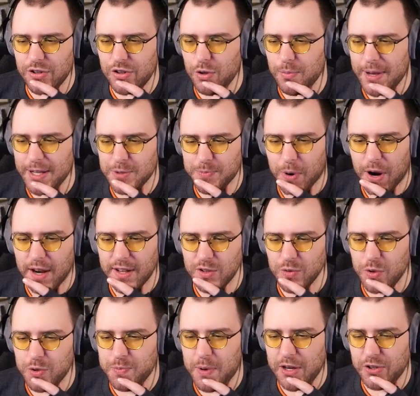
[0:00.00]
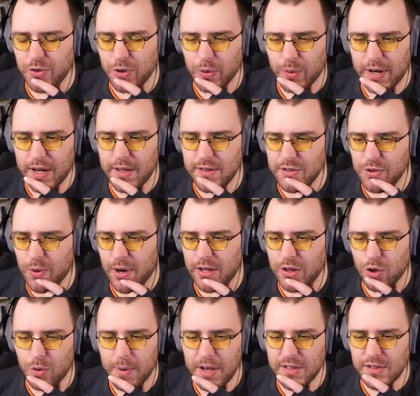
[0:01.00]
you mix products with special ingredients to create
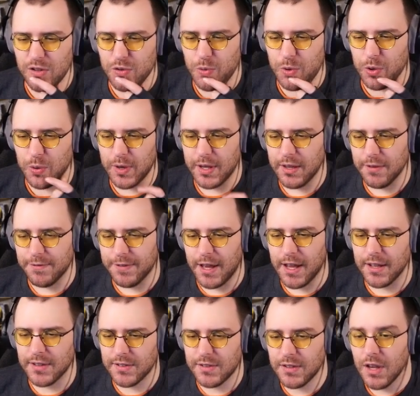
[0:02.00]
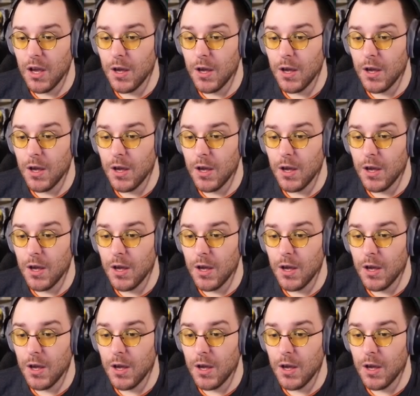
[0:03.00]
new mixes with unique effects.